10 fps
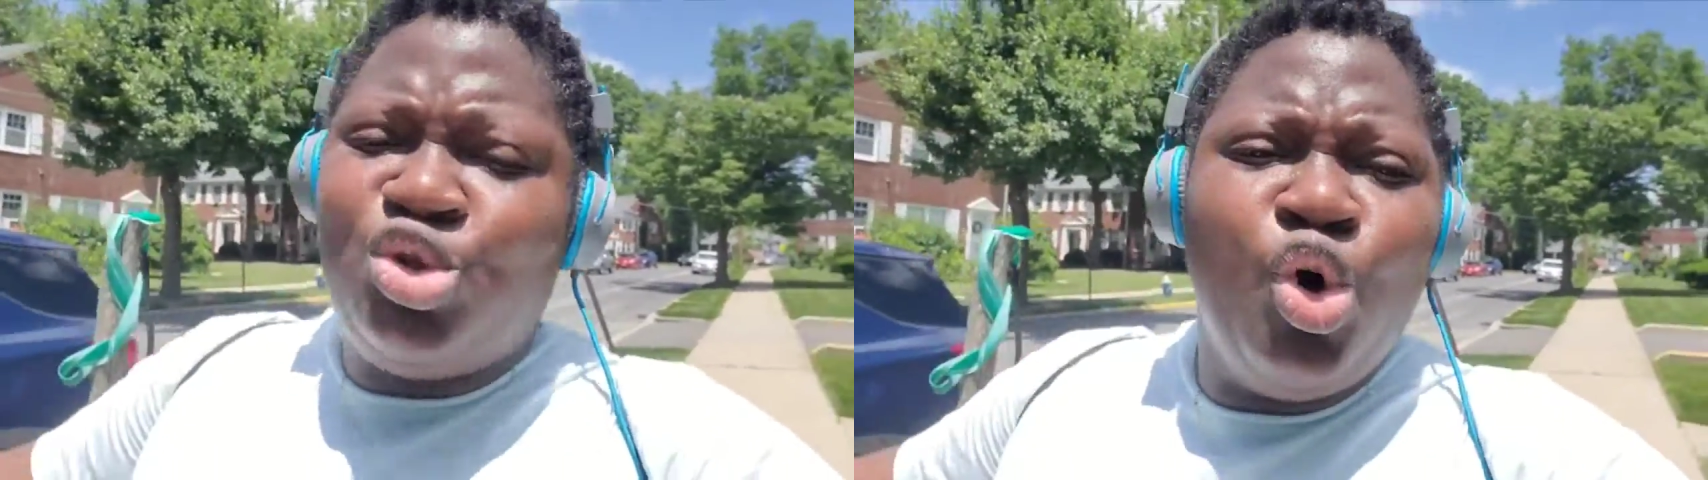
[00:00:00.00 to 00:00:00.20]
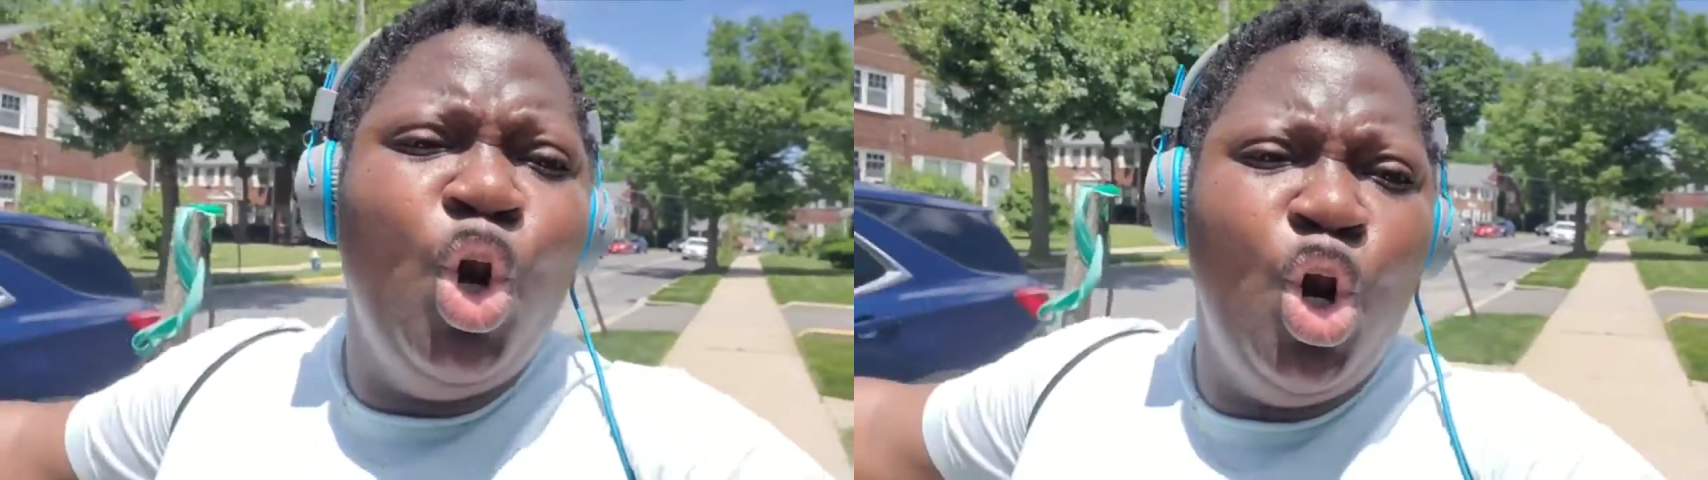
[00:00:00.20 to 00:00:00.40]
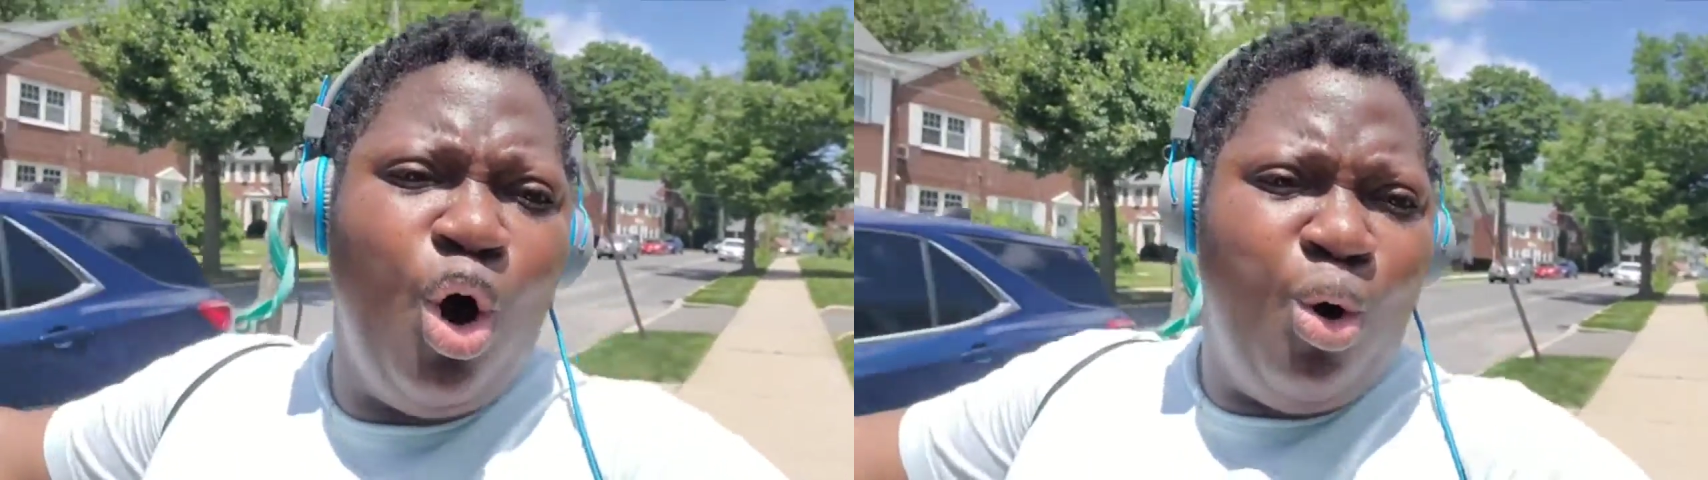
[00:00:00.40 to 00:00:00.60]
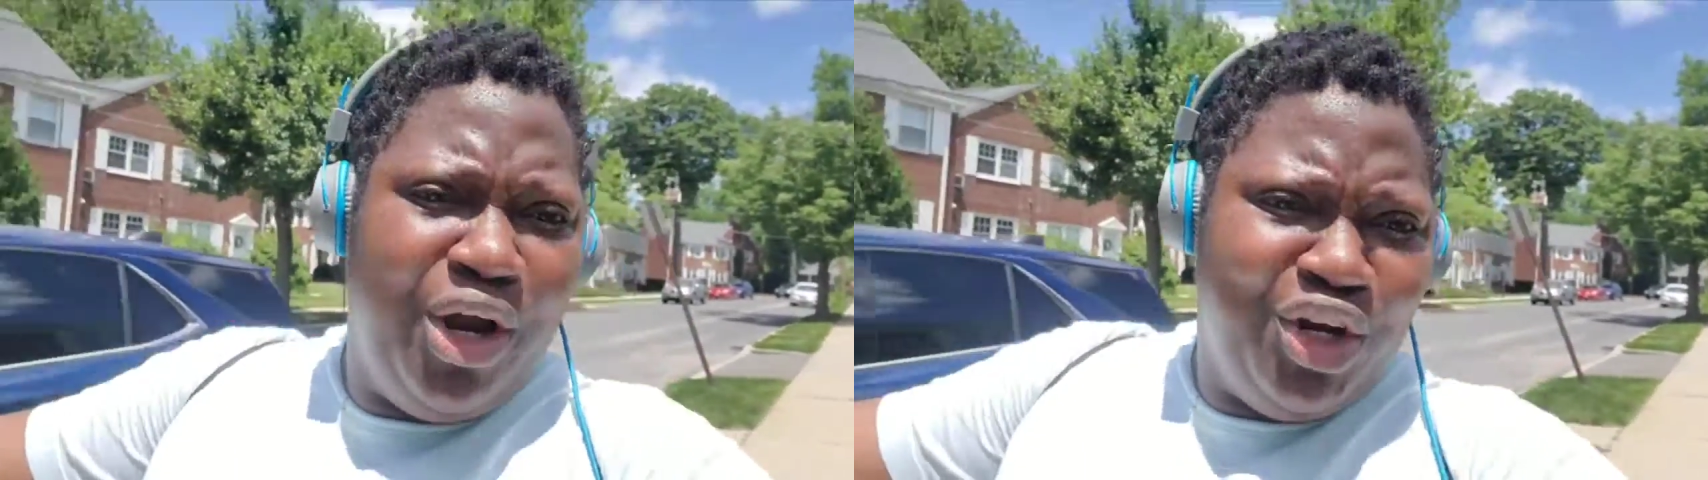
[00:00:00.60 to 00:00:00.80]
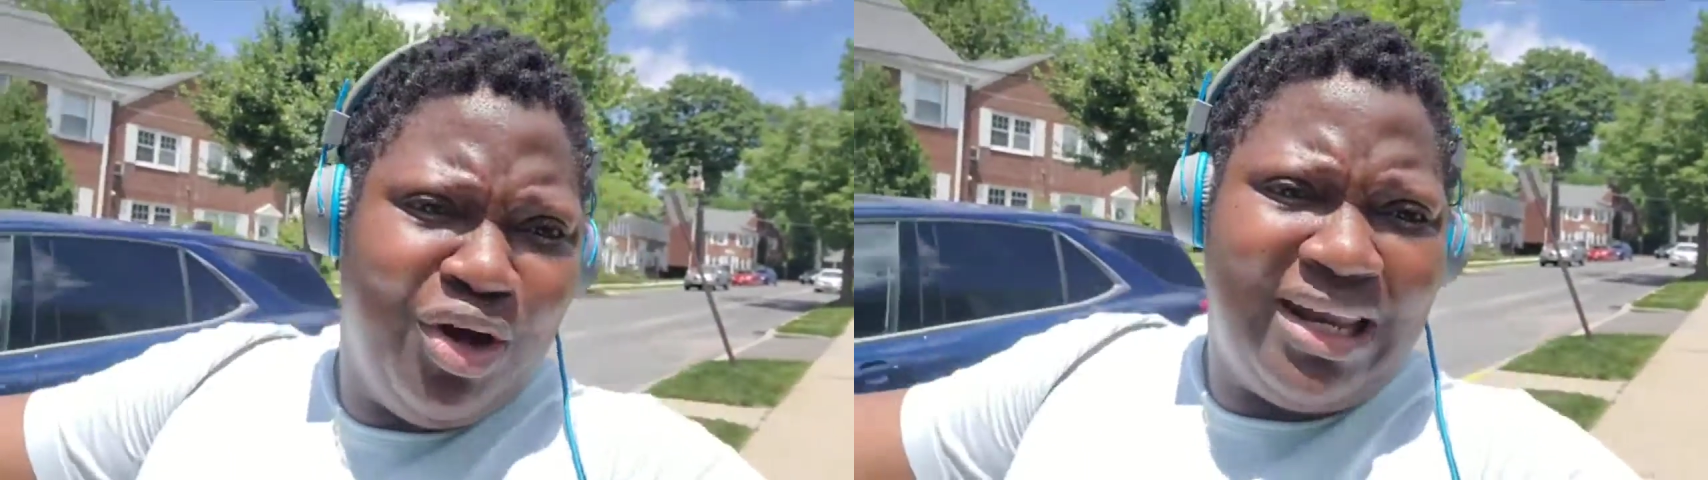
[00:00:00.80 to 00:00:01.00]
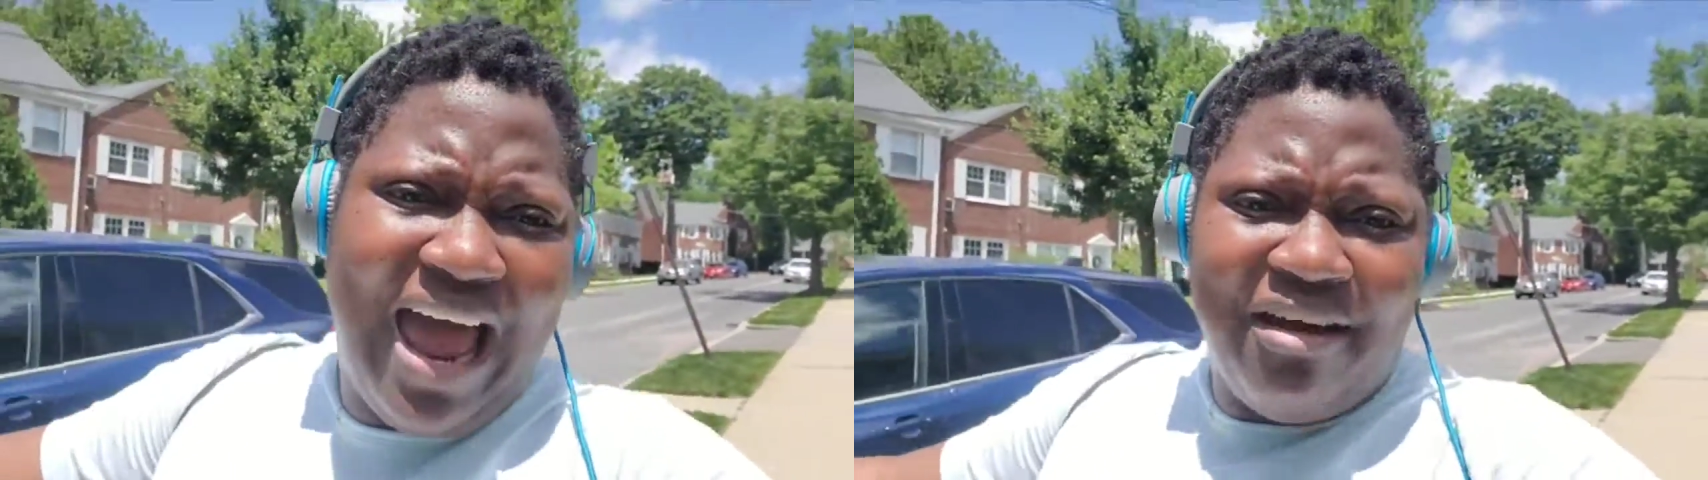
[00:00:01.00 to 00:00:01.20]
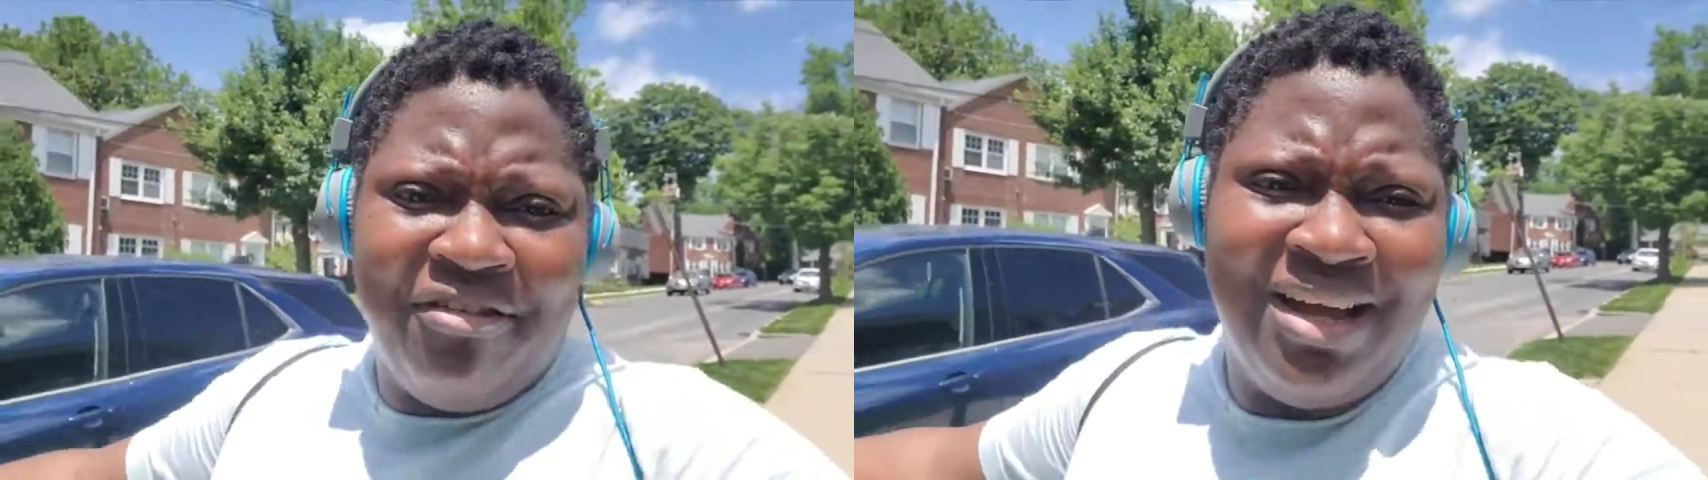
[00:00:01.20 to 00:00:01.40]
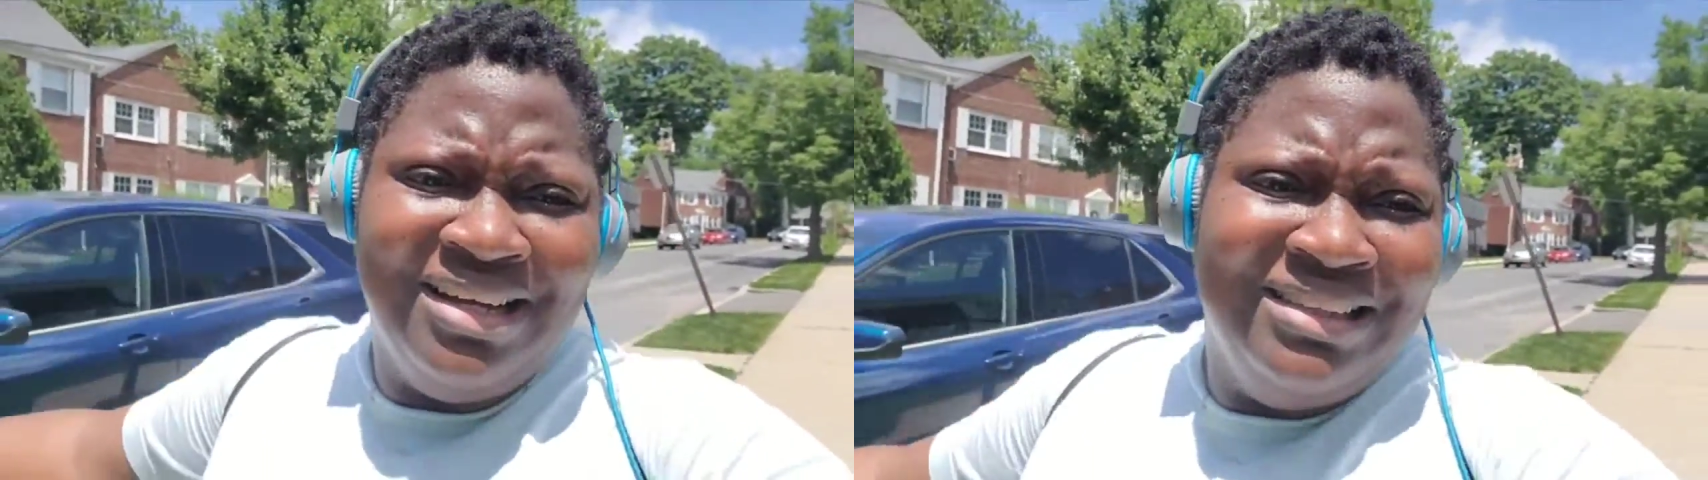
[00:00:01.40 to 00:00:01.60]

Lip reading: too low in your life